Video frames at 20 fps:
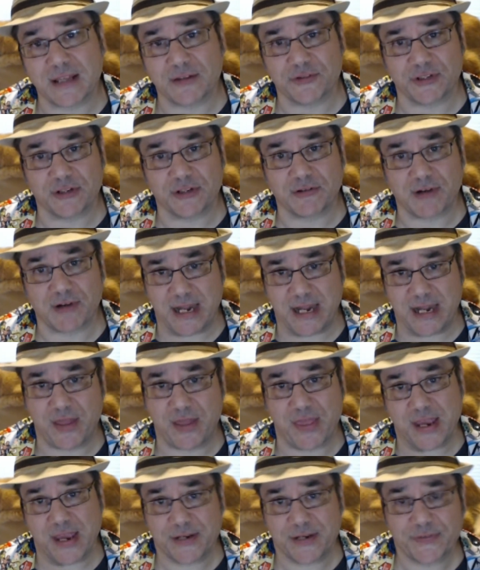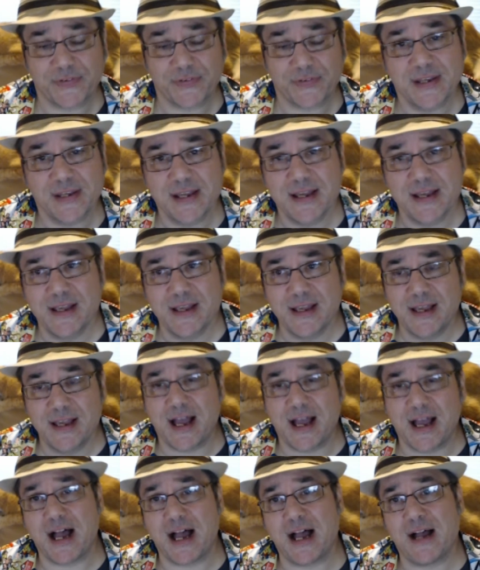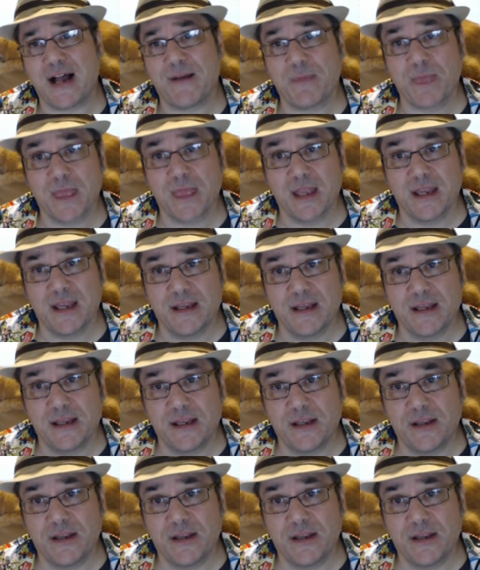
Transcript: intelligent crane things. And